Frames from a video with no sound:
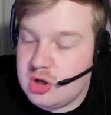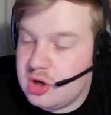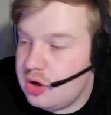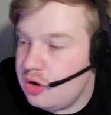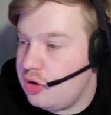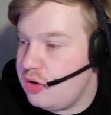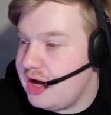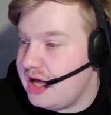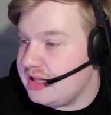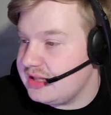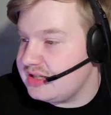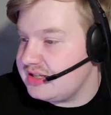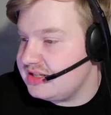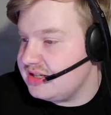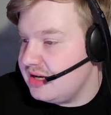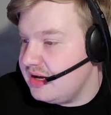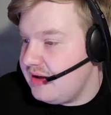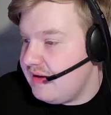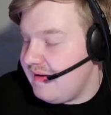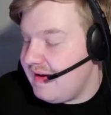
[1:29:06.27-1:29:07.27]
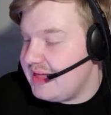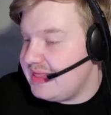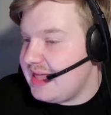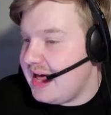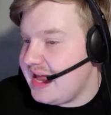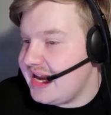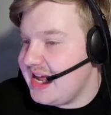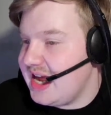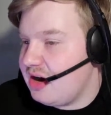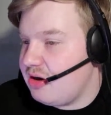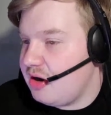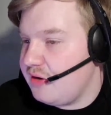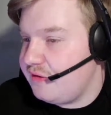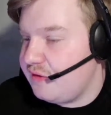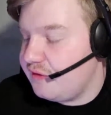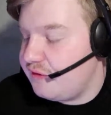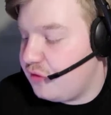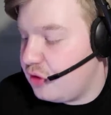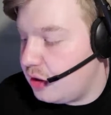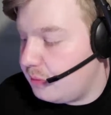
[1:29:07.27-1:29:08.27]
Who else in that era for
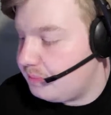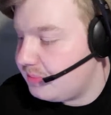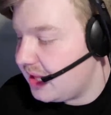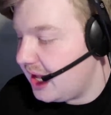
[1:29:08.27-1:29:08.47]
Fulham?